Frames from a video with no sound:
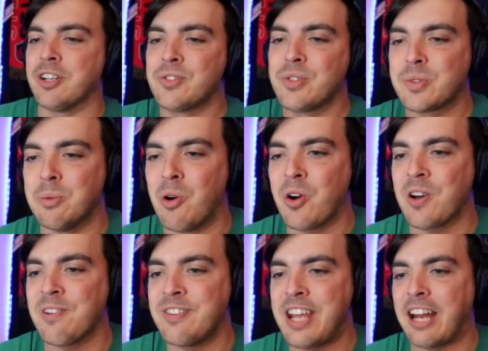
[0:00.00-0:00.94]
So some
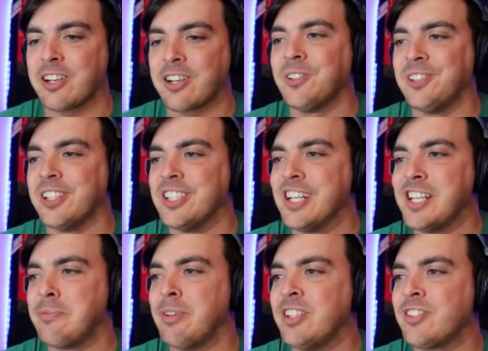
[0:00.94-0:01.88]
more tactical
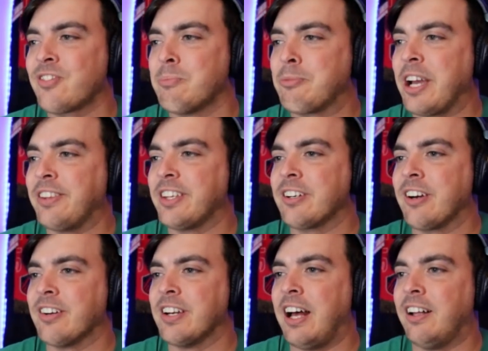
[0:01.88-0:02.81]
adjustments from Bradley
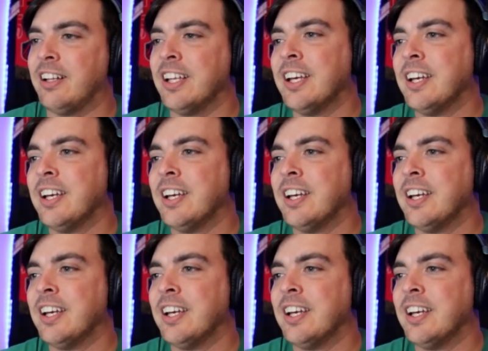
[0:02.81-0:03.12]
Carnell.